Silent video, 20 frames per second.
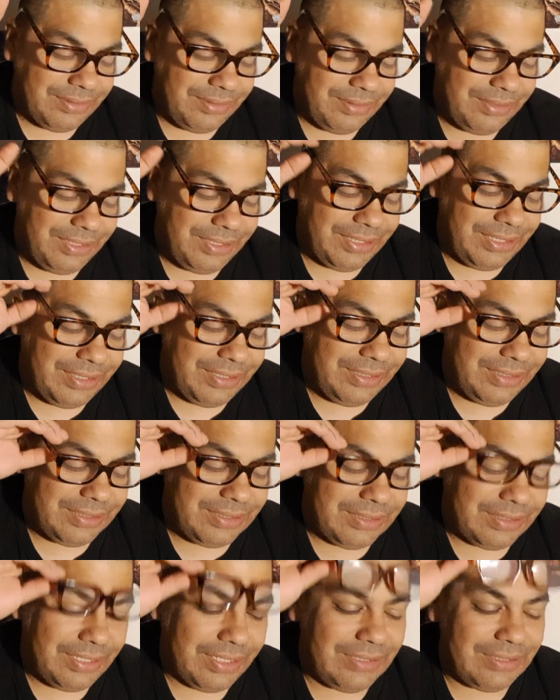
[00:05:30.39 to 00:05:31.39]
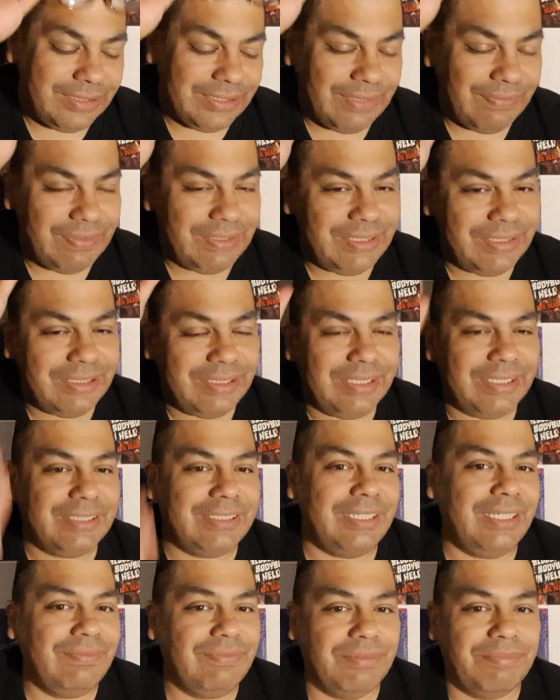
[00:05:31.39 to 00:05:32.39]
early '90s,
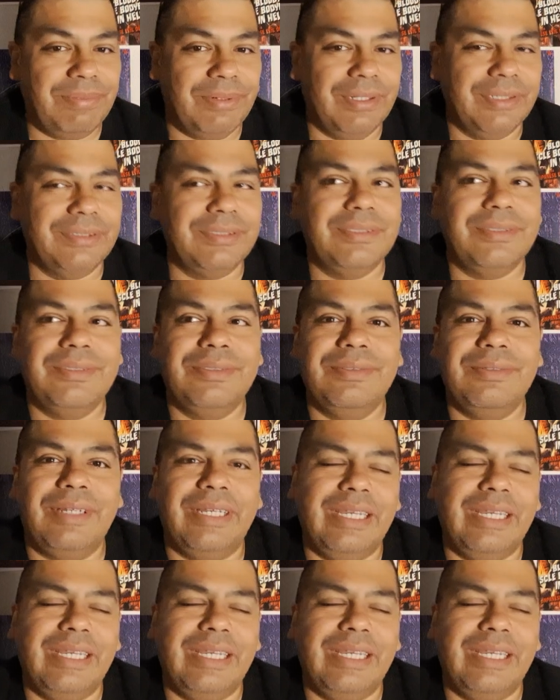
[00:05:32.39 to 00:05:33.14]
'976 Evil Part Two.